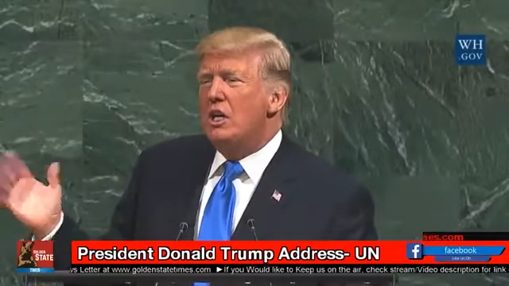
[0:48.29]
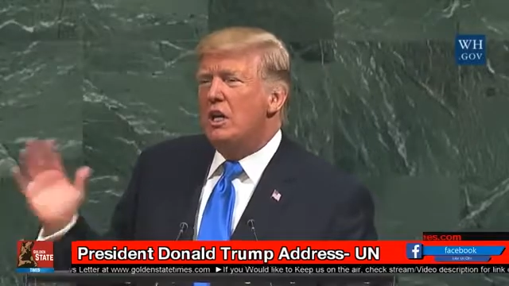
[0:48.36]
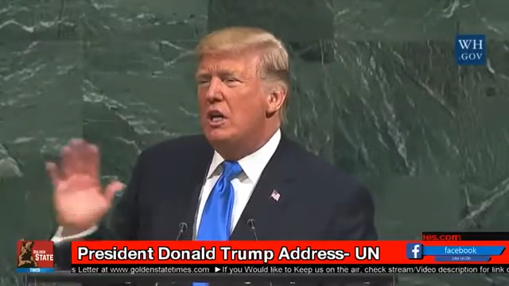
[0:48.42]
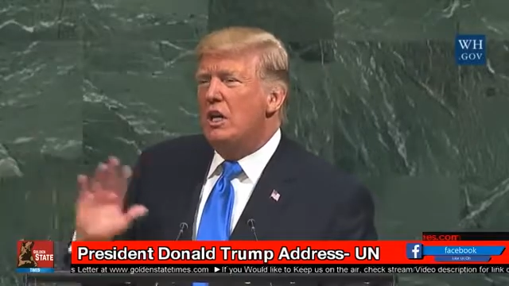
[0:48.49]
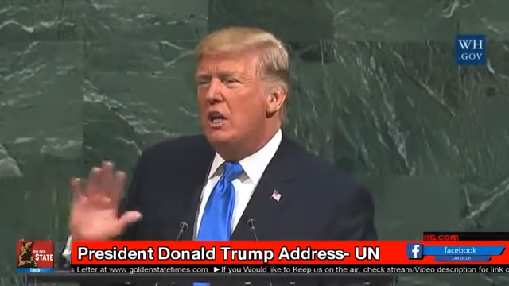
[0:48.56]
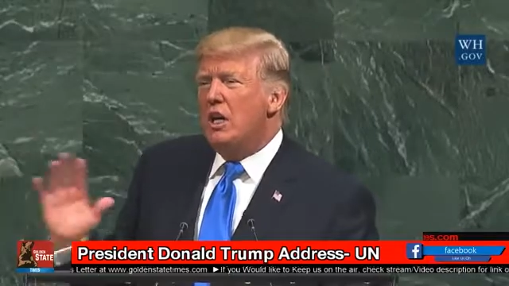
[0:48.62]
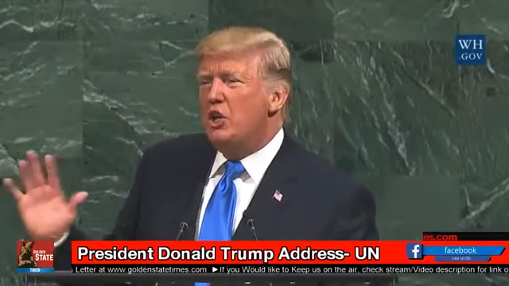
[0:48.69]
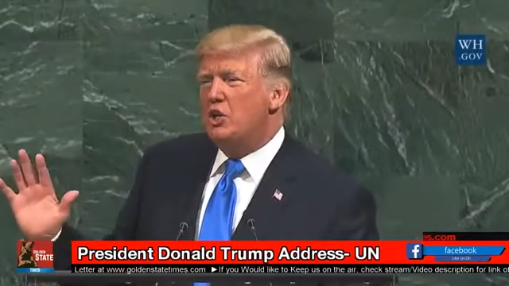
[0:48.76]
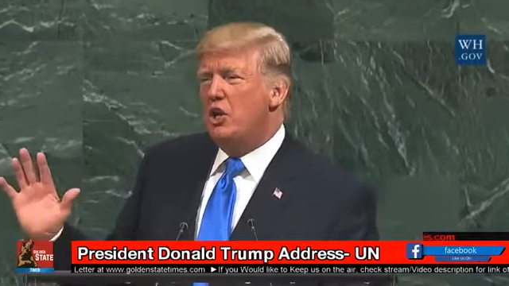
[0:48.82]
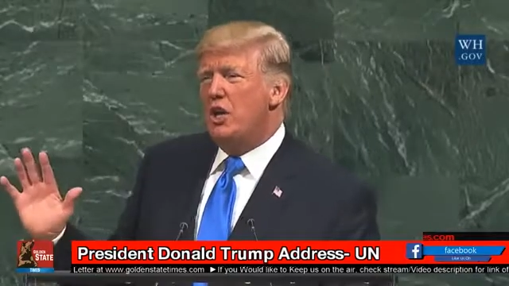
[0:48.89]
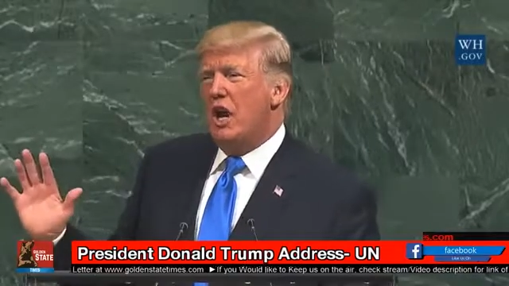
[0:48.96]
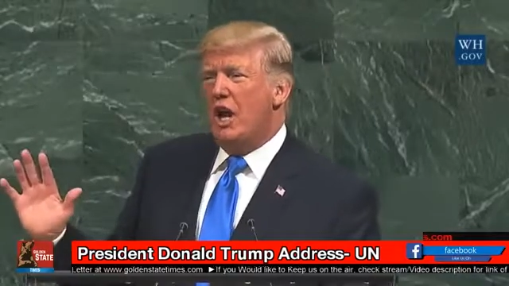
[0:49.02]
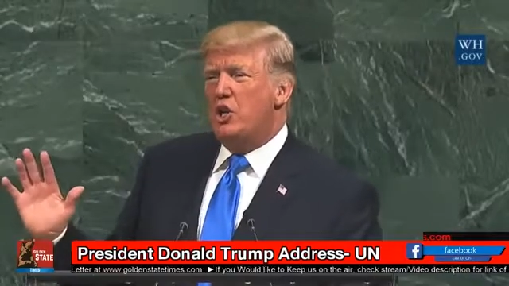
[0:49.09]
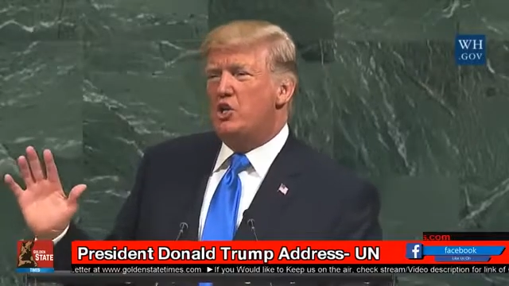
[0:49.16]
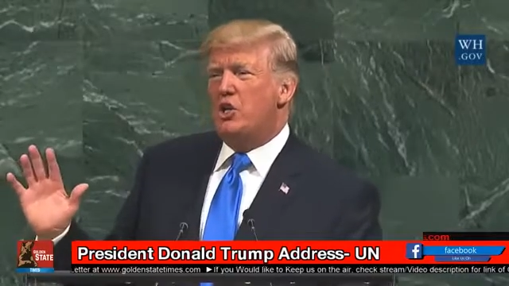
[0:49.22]
in an
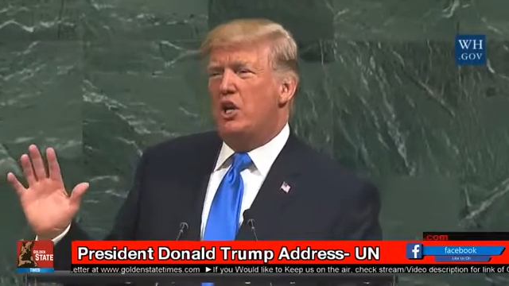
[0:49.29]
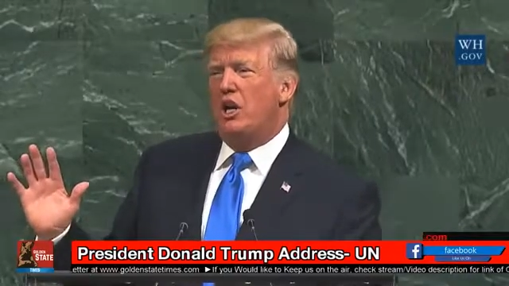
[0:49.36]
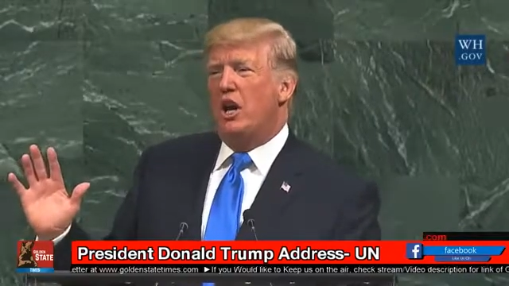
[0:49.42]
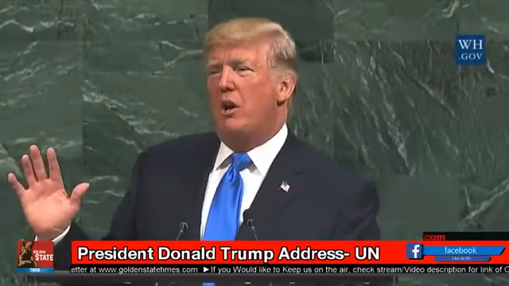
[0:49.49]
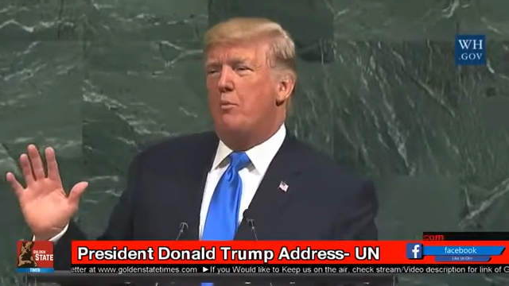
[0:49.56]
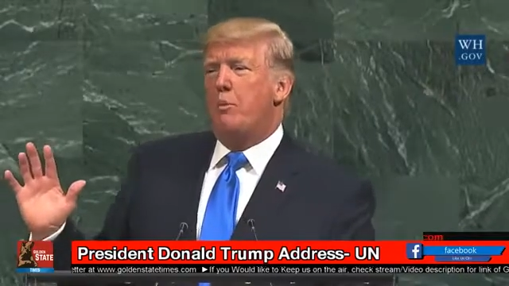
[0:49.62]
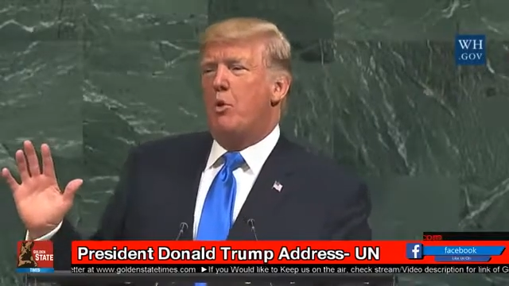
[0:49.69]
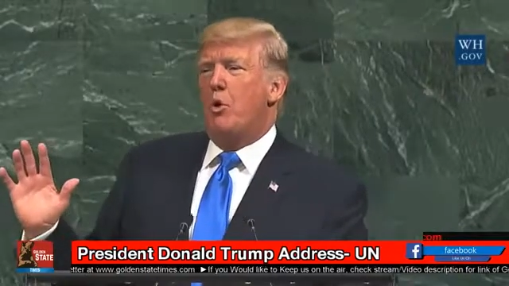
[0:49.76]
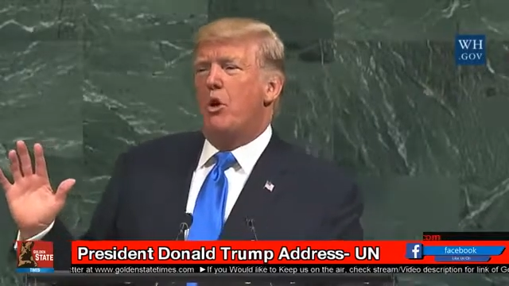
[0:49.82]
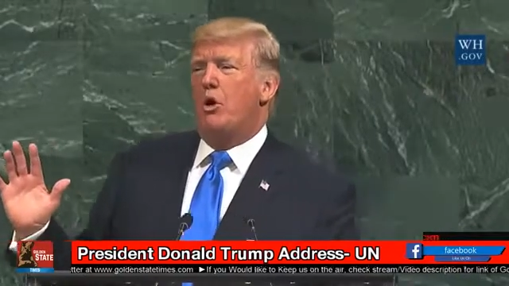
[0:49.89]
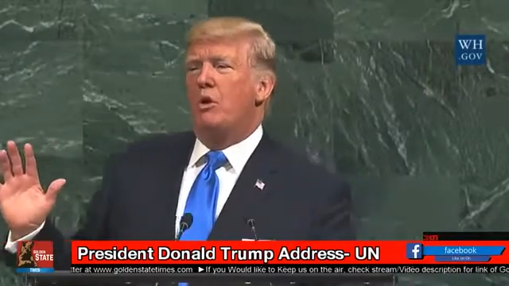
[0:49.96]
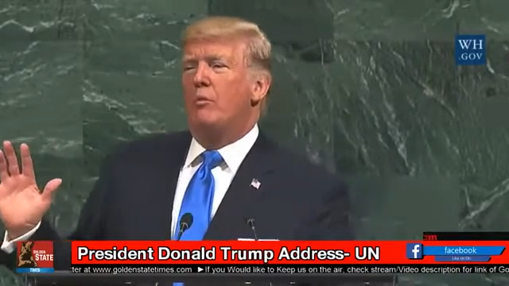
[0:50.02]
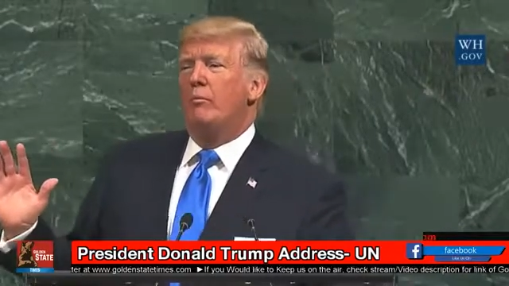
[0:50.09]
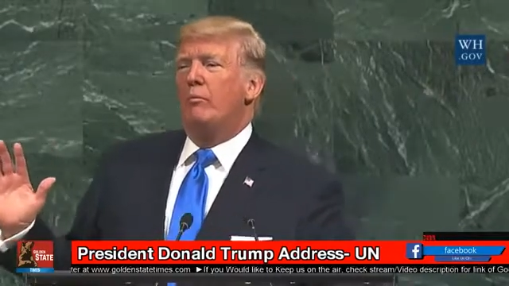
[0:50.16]
international airport.